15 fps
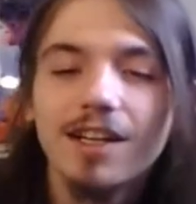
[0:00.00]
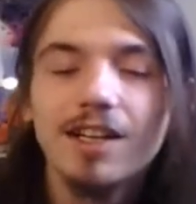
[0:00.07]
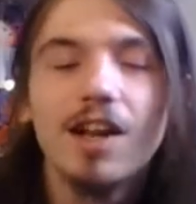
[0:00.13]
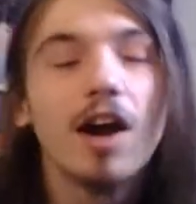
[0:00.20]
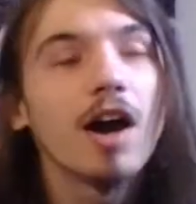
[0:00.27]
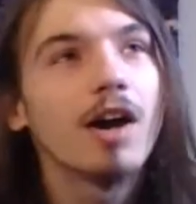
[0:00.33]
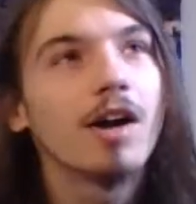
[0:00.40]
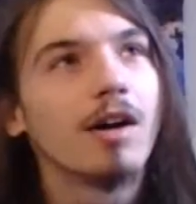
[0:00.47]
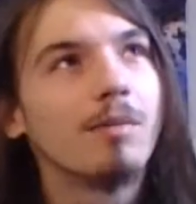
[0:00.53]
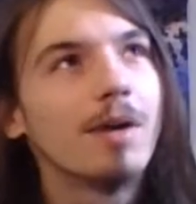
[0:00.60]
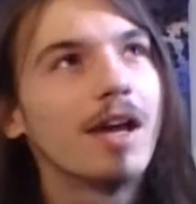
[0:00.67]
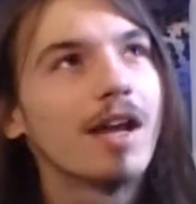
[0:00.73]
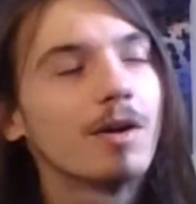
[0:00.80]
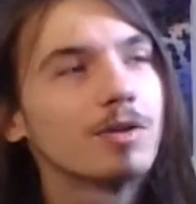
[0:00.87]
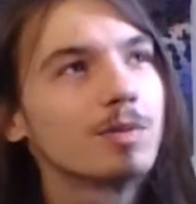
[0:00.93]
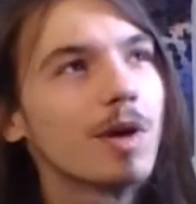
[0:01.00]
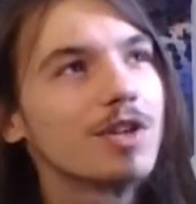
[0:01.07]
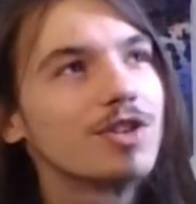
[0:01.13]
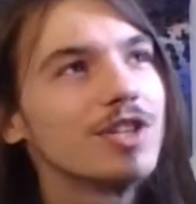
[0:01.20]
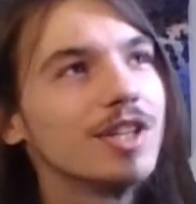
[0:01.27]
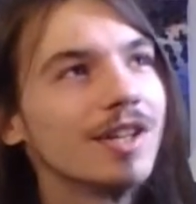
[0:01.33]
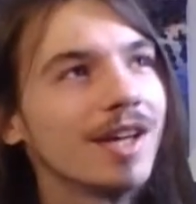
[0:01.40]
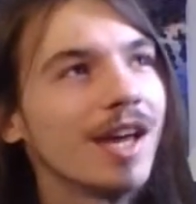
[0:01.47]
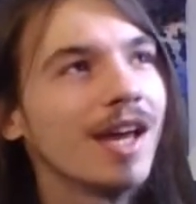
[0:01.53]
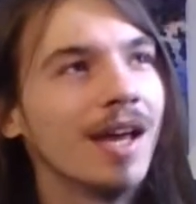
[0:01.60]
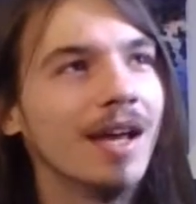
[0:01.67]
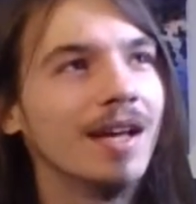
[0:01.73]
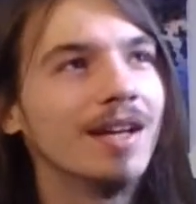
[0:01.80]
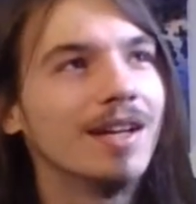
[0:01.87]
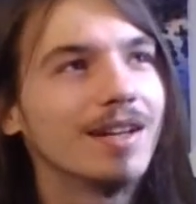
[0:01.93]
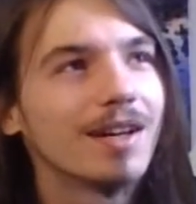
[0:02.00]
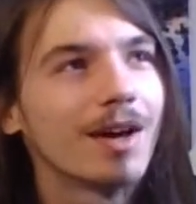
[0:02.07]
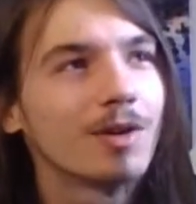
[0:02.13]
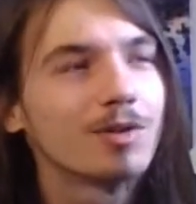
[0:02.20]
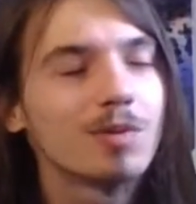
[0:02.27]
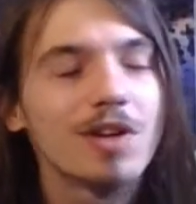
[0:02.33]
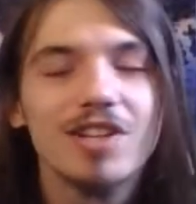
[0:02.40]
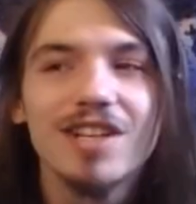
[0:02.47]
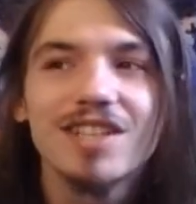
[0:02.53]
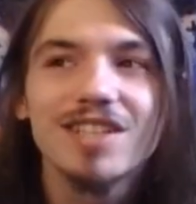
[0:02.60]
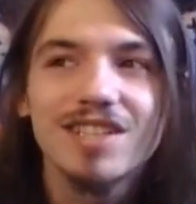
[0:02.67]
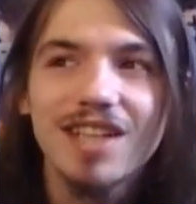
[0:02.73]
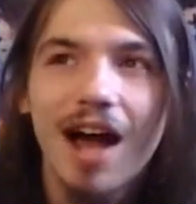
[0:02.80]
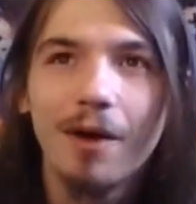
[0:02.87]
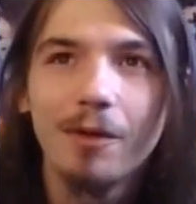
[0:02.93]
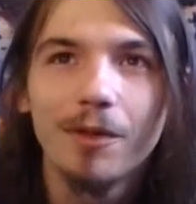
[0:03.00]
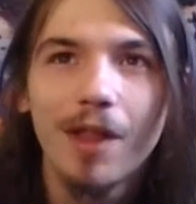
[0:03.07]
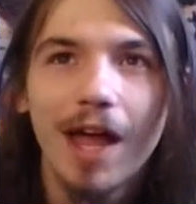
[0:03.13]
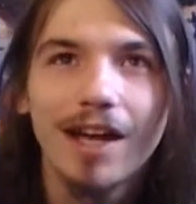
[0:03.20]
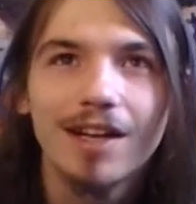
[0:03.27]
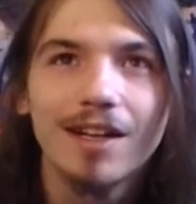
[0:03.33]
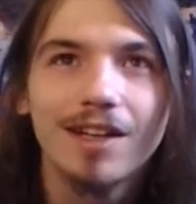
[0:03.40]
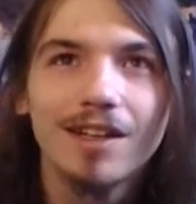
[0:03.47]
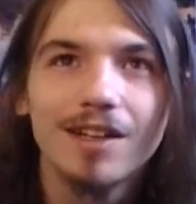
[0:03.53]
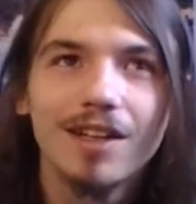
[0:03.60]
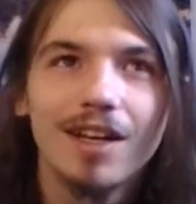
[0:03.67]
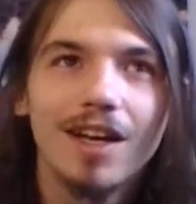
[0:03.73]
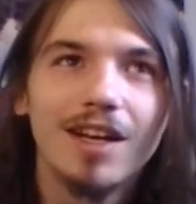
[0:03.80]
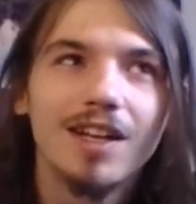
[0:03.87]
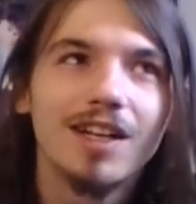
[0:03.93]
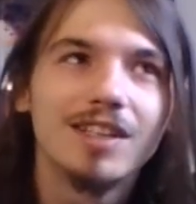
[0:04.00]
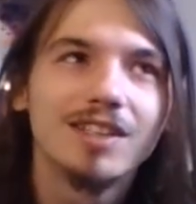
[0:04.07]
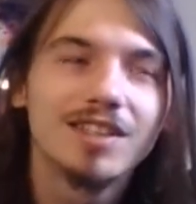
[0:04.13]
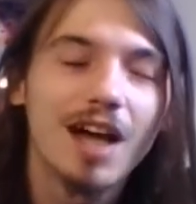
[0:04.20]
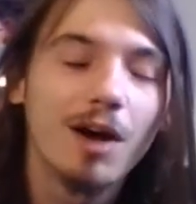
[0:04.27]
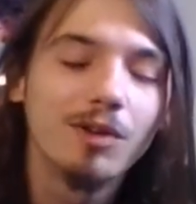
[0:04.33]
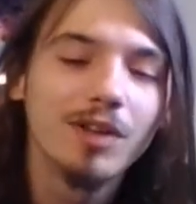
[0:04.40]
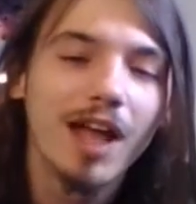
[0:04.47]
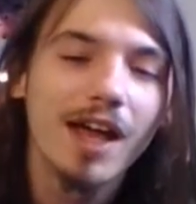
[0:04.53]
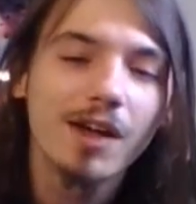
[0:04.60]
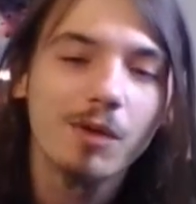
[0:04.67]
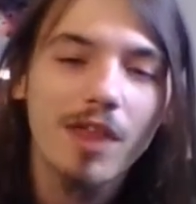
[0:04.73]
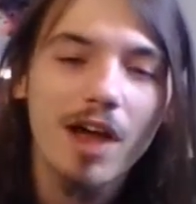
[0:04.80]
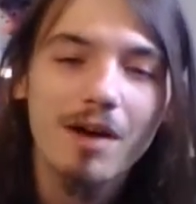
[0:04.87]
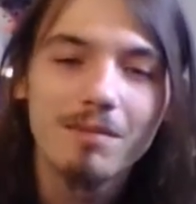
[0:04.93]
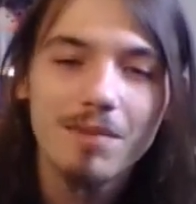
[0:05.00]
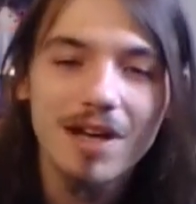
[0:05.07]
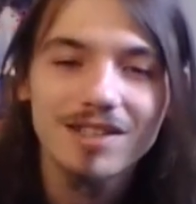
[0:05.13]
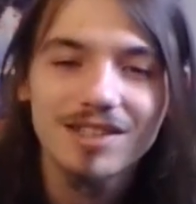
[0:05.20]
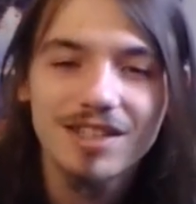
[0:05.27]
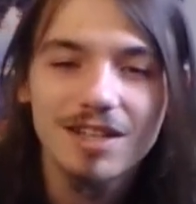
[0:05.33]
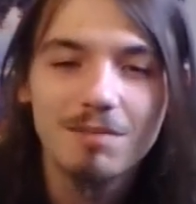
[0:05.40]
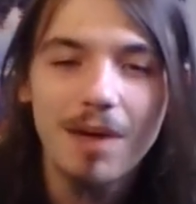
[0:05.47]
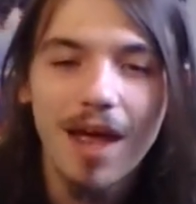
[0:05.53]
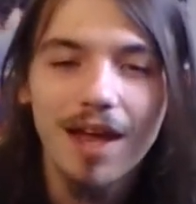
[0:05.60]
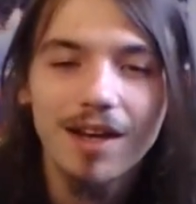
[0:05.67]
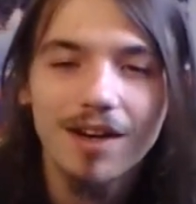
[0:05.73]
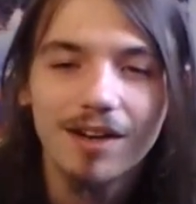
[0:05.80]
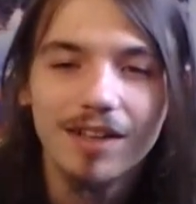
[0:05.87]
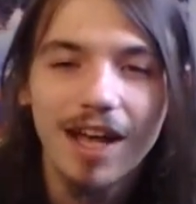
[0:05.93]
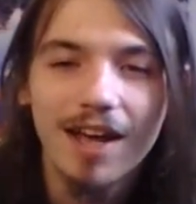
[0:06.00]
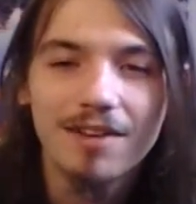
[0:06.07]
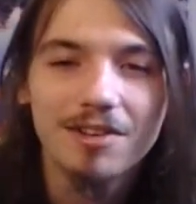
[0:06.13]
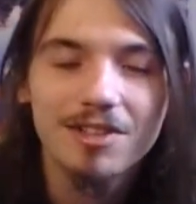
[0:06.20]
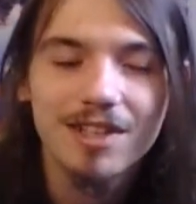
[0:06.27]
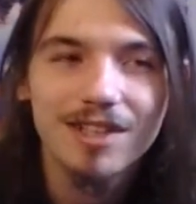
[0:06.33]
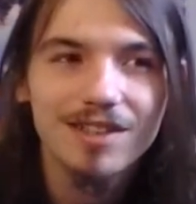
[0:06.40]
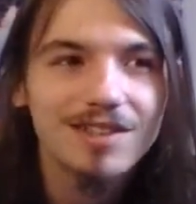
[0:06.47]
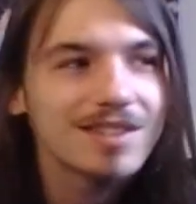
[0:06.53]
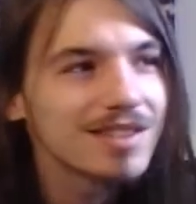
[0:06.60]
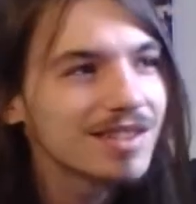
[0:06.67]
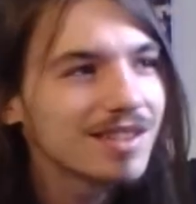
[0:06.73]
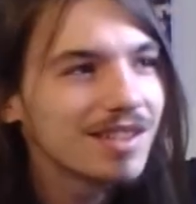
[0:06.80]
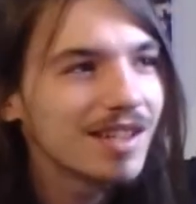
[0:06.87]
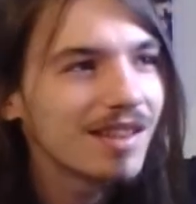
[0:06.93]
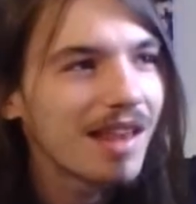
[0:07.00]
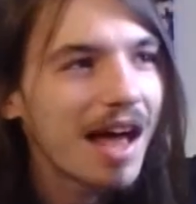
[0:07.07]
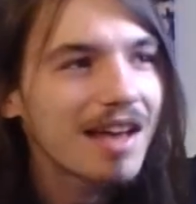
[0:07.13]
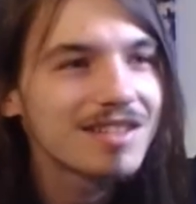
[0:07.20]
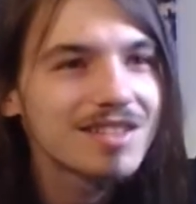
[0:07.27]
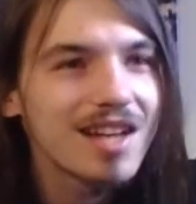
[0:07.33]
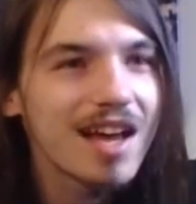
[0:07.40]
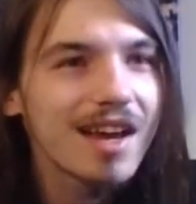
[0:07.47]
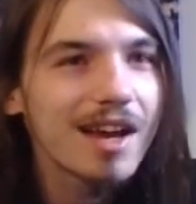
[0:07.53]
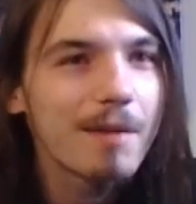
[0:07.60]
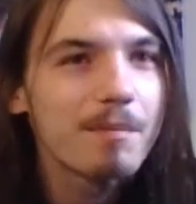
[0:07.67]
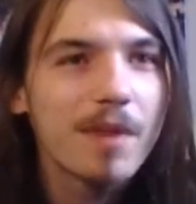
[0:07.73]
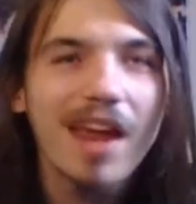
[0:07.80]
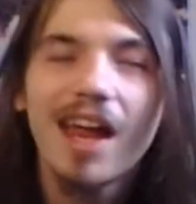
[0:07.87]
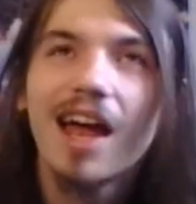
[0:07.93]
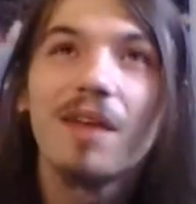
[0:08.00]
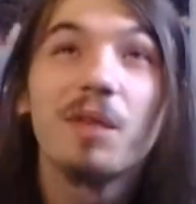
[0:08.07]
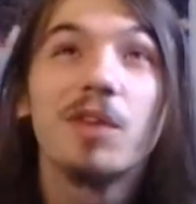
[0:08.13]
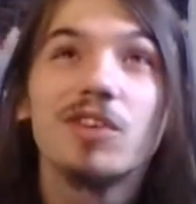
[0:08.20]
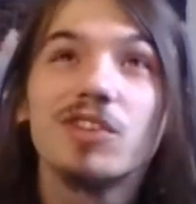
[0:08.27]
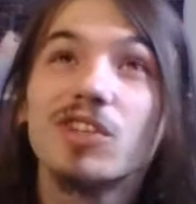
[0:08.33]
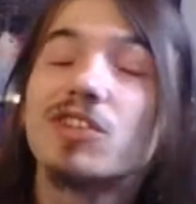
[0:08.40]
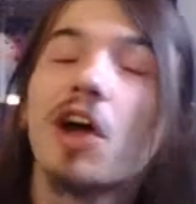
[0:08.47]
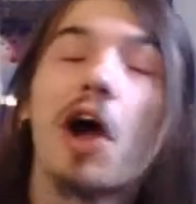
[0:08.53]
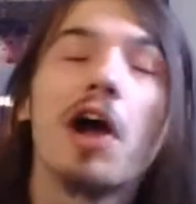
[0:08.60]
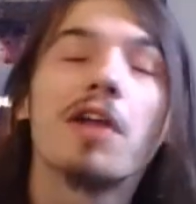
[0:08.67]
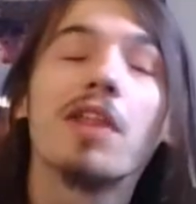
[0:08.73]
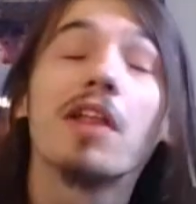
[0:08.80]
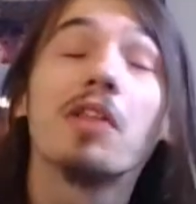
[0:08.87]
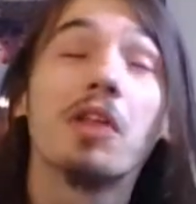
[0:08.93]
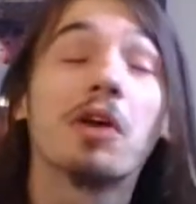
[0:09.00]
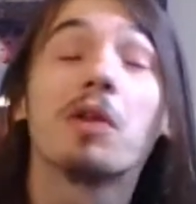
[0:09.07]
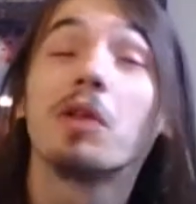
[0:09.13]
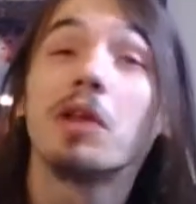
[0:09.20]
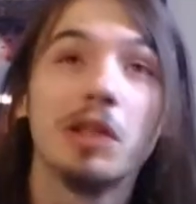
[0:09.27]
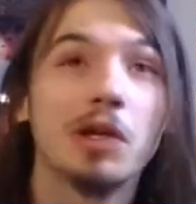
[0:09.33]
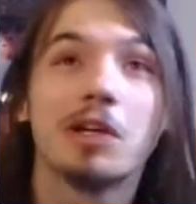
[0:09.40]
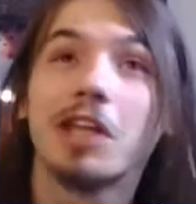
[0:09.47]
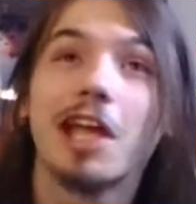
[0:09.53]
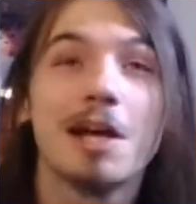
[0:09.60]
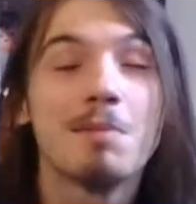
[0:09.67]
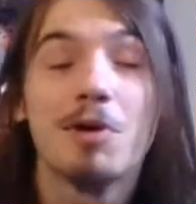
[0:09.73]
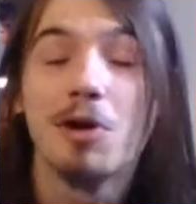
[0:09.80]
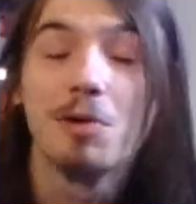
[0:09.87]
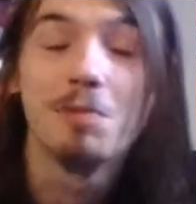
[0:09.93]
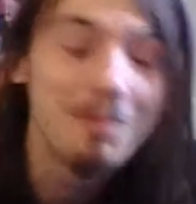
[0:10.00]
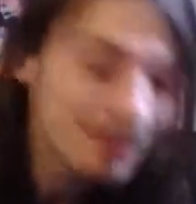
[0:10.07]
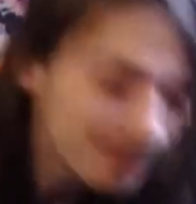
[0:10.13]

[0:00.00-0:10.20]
You know, oh man, I was watching a sound like without busting the bank on Anderton's last night, and they had this guitar that literally looked like a broom.